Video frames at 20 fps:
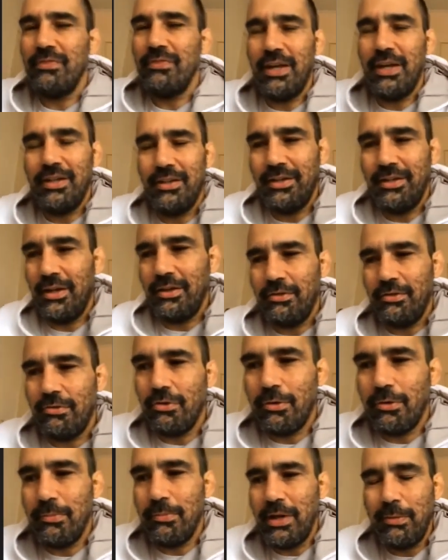there's
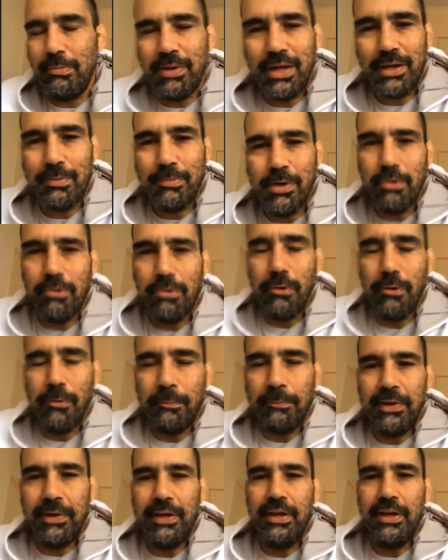not many black belt
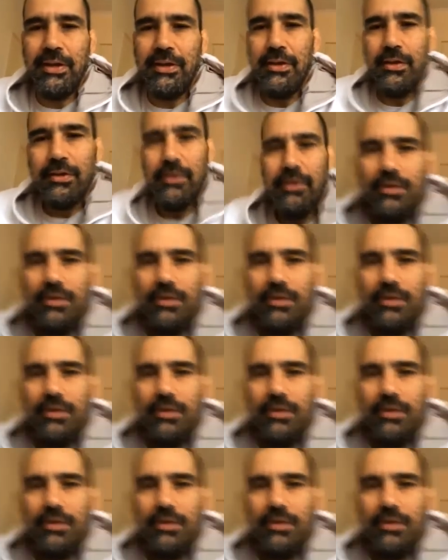competing.